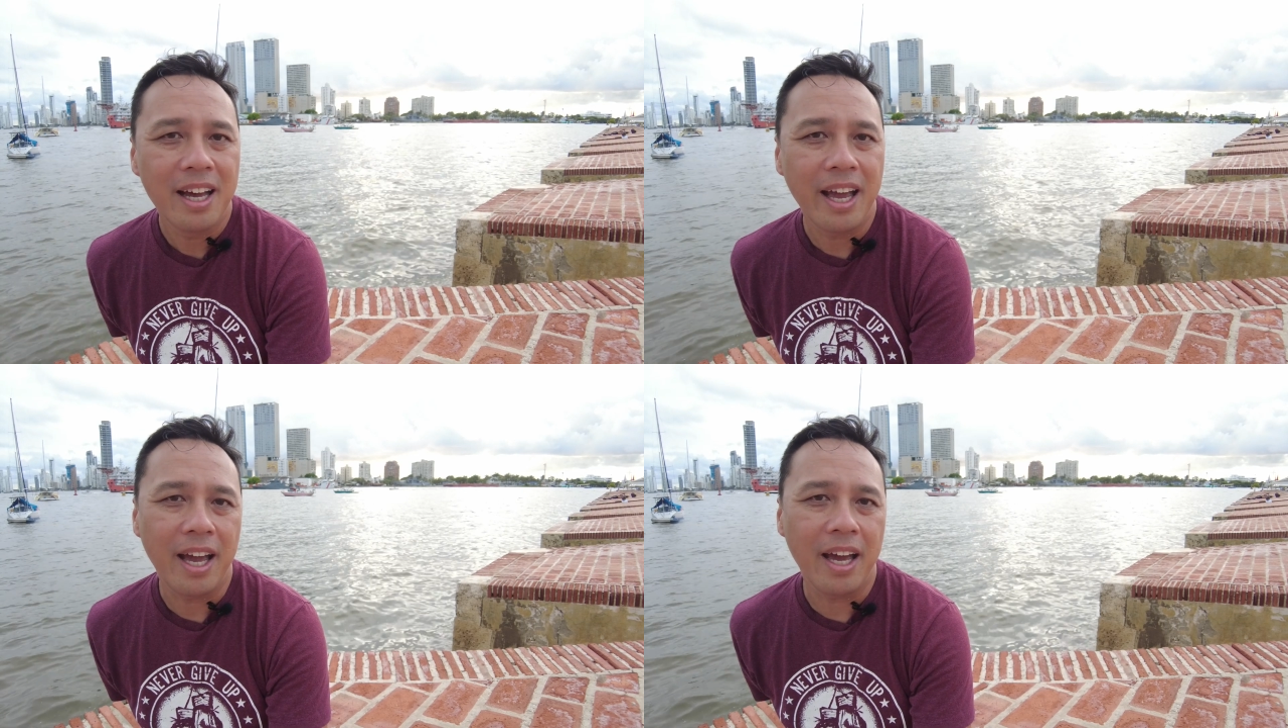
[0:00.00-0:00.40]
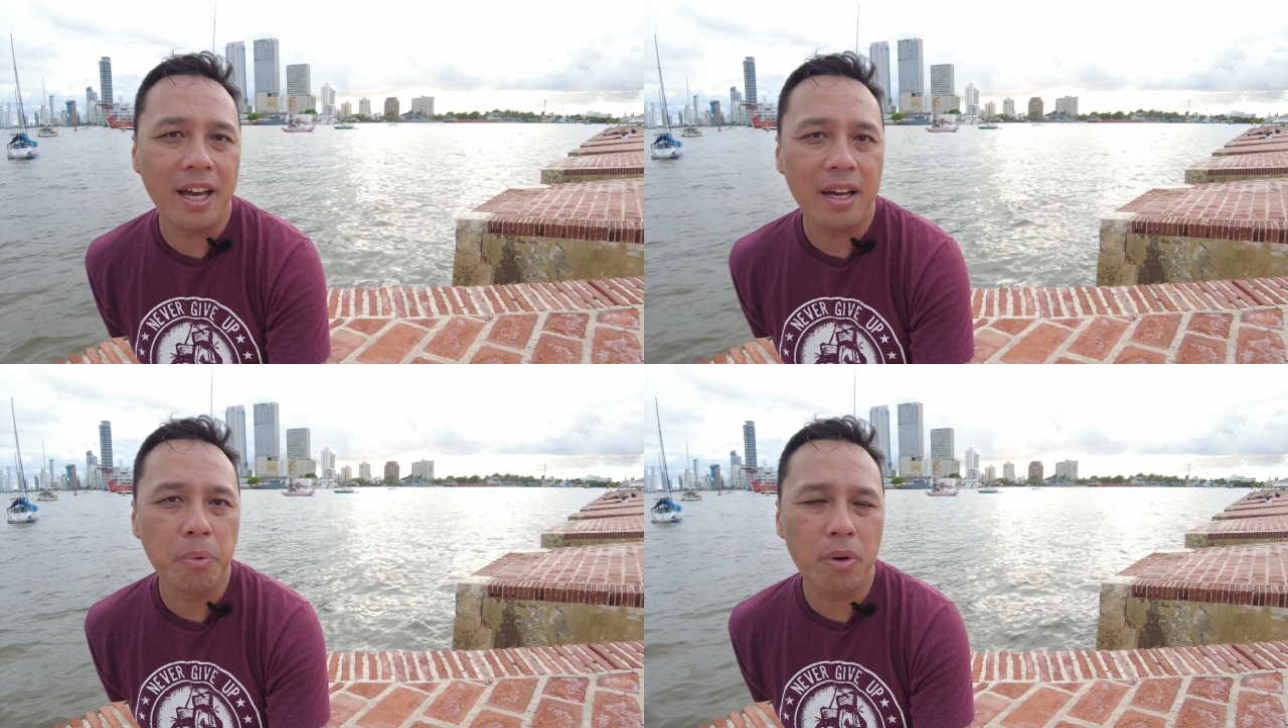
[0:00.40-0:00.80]

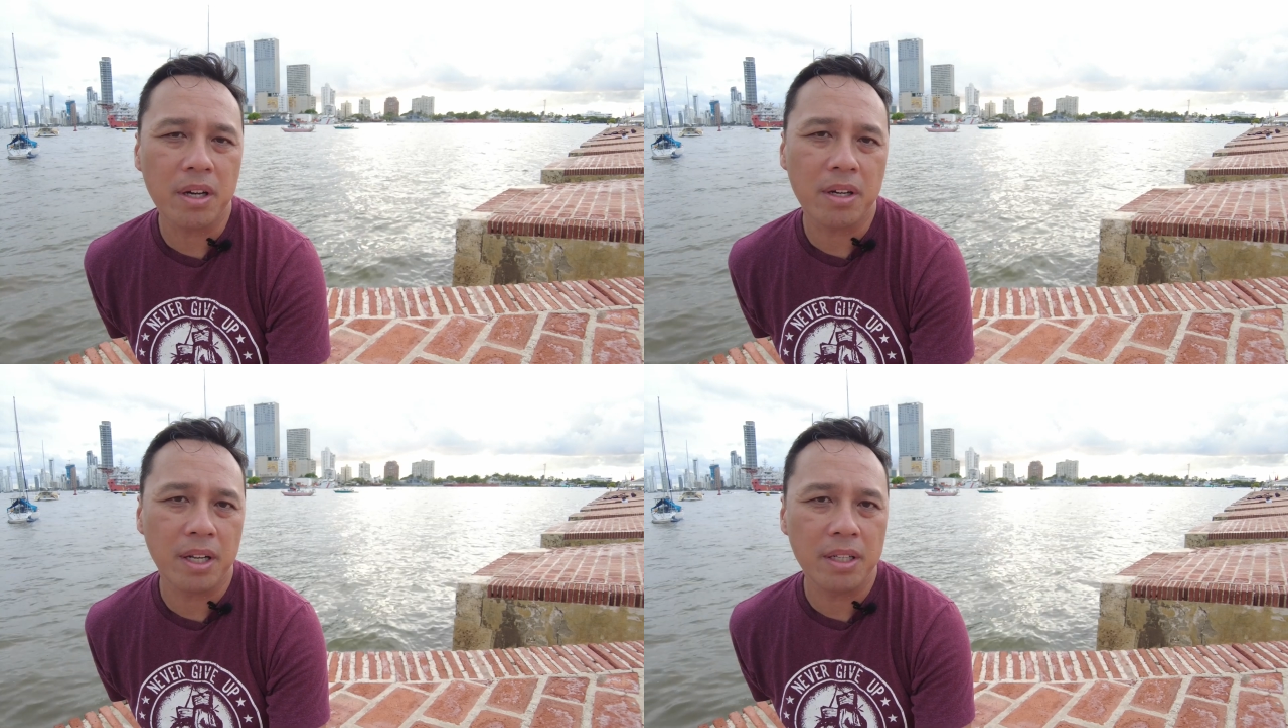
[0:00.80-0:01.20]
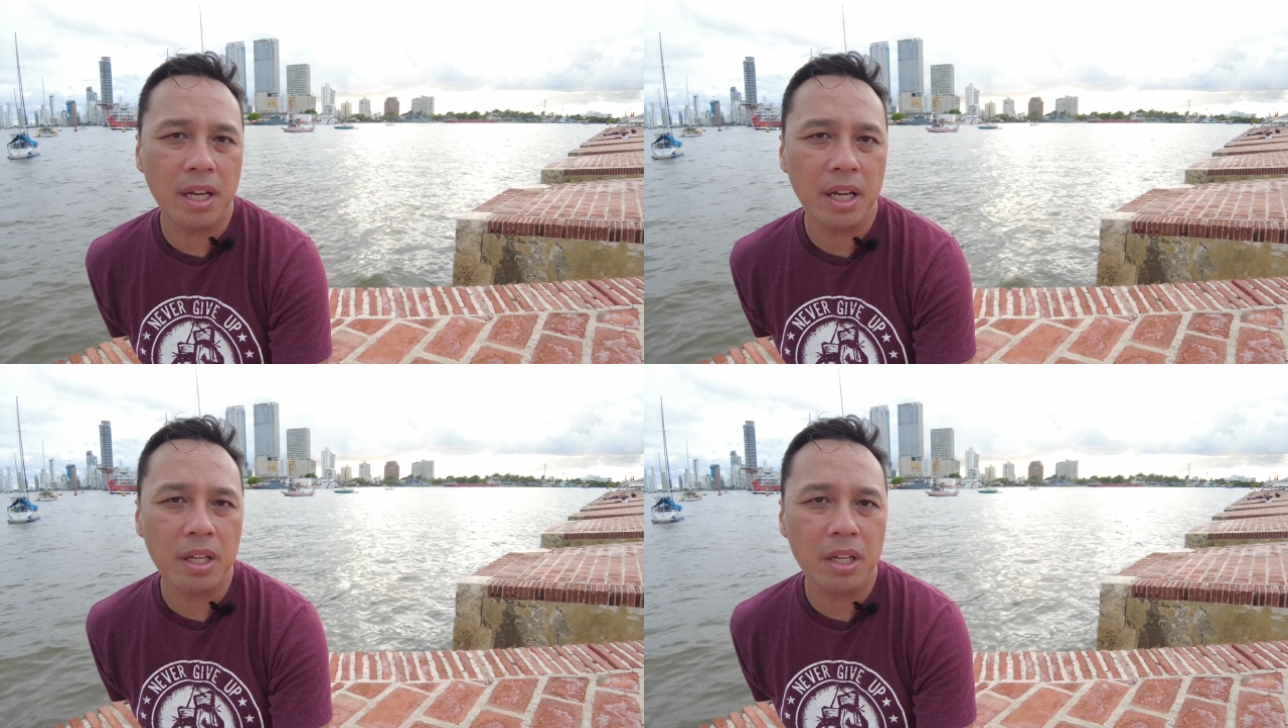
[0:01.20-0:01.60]
And Boca
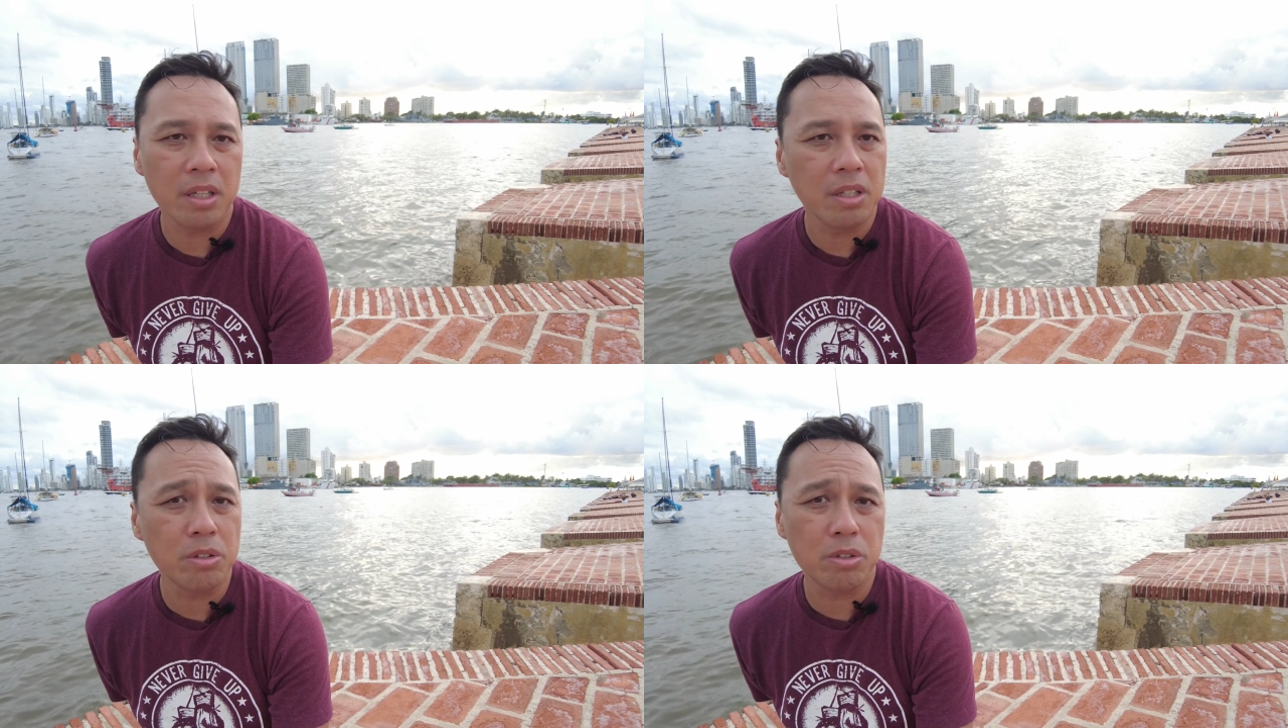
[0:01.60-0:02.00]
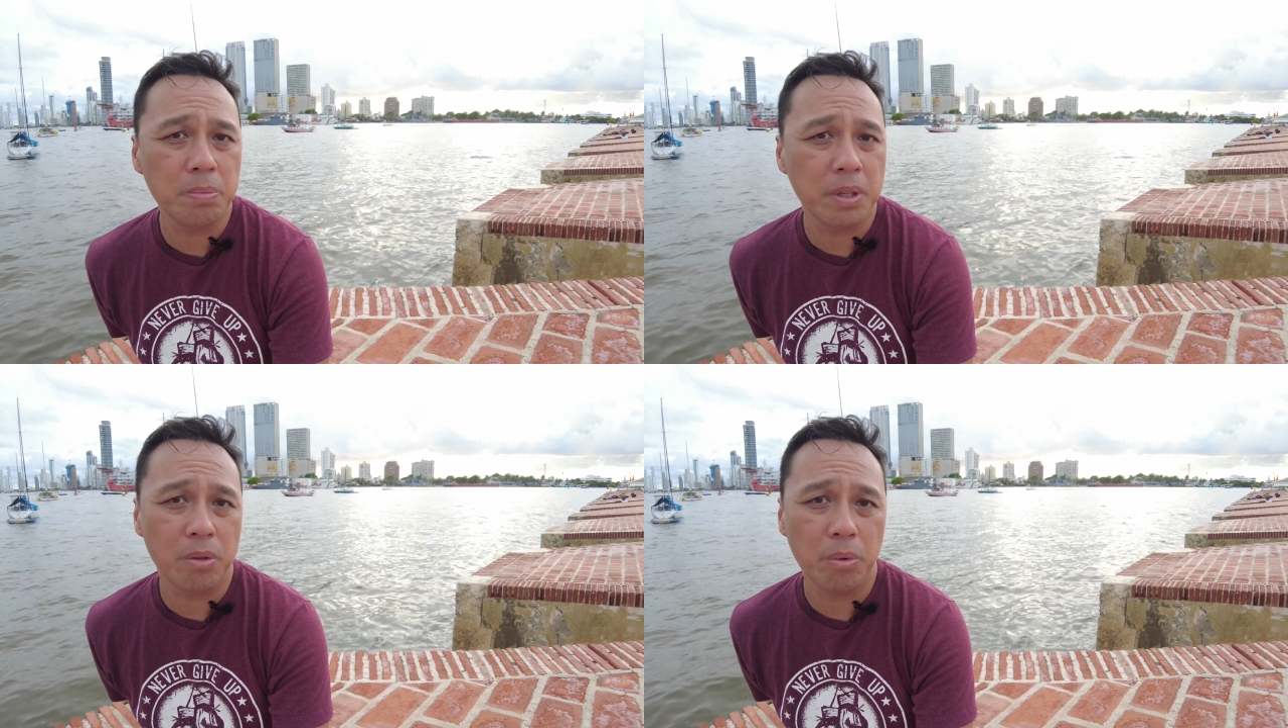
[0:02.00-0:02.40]
Grande used to
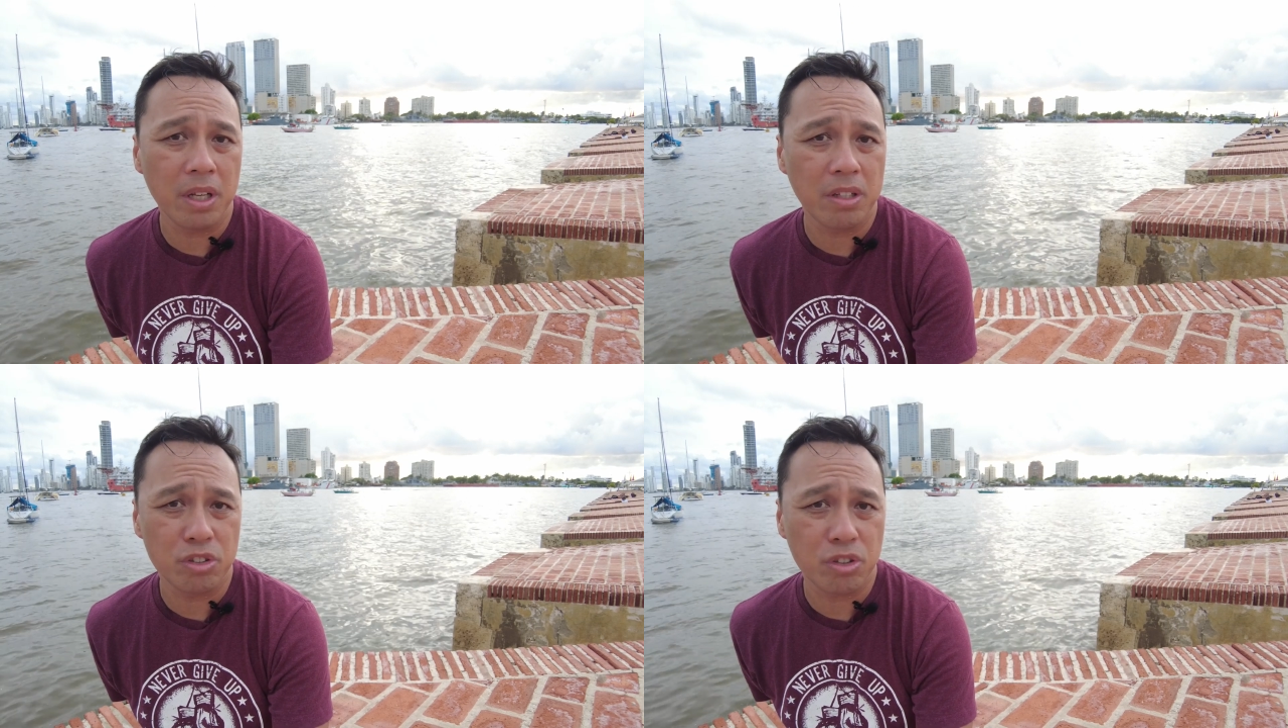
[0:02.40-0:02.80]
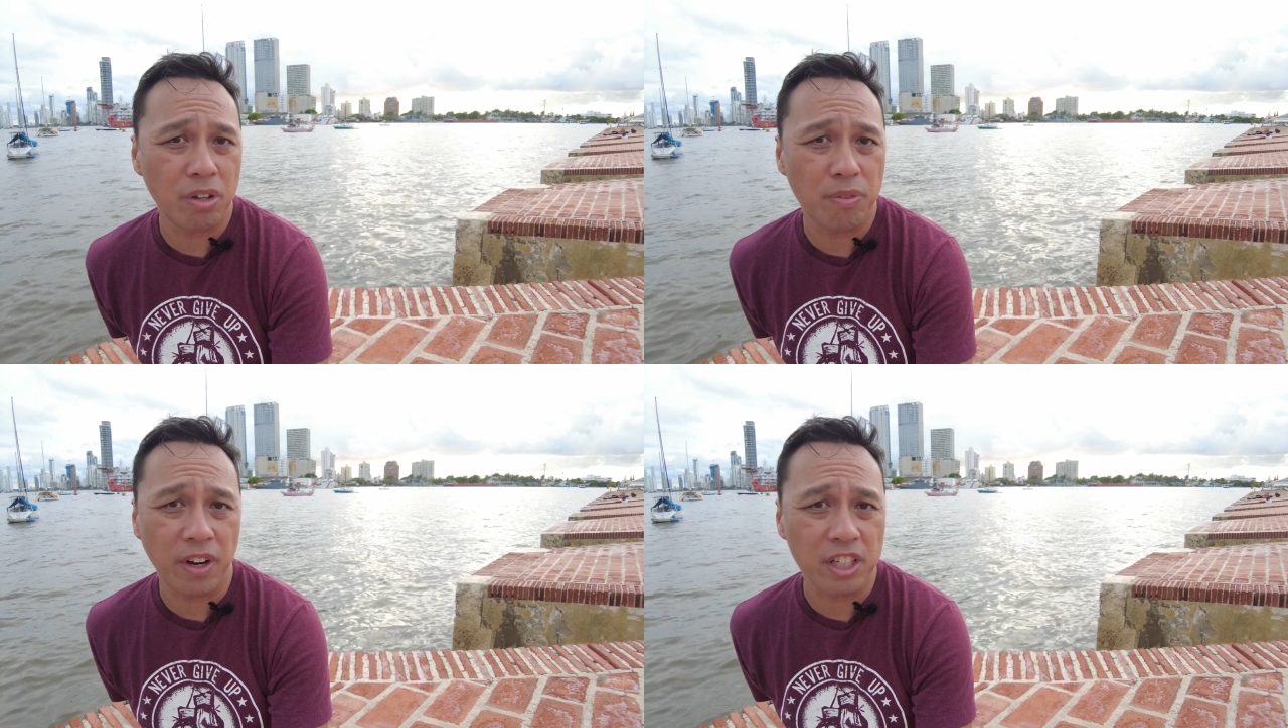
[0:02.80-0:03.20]
be a really
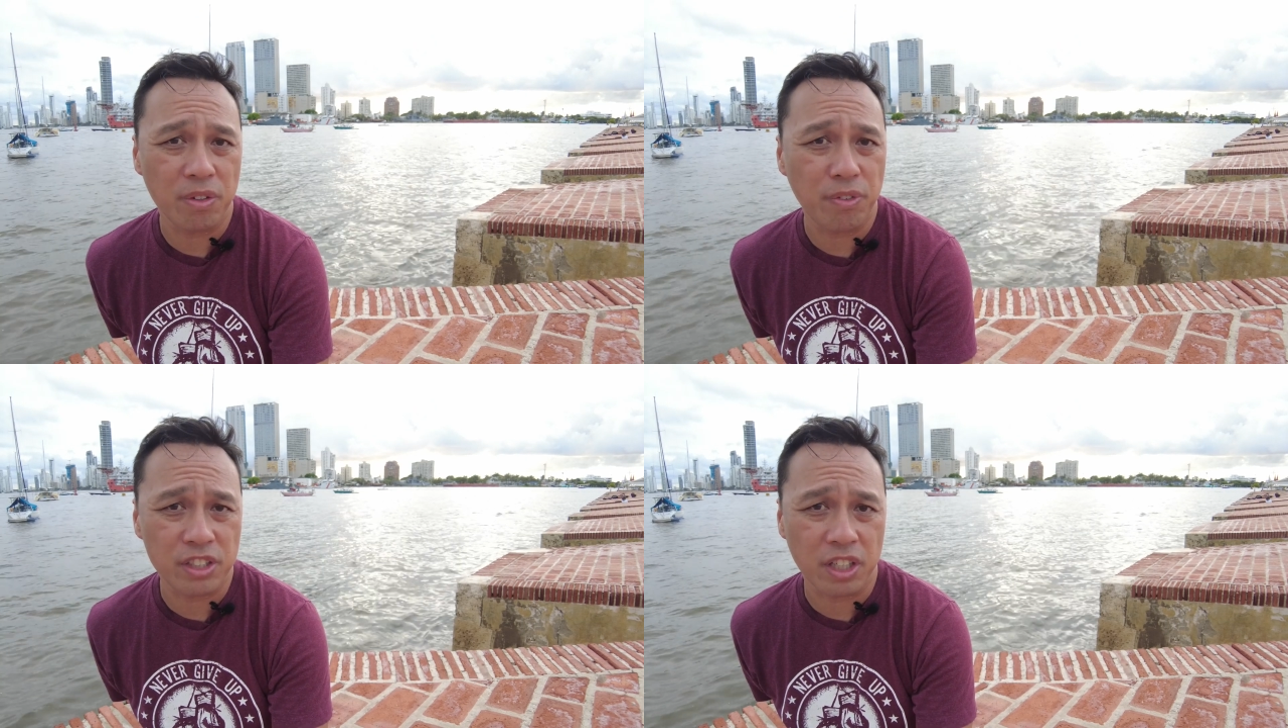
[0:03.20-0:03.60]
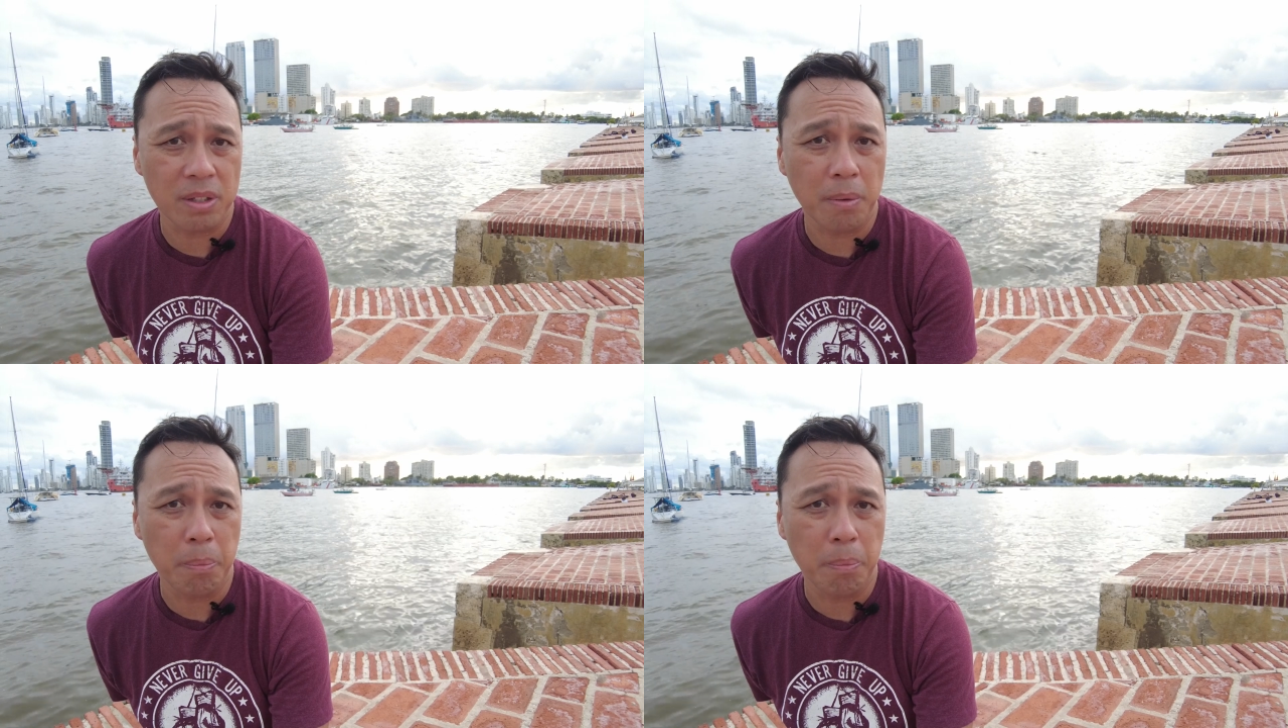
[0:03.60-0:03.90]
deserted fishing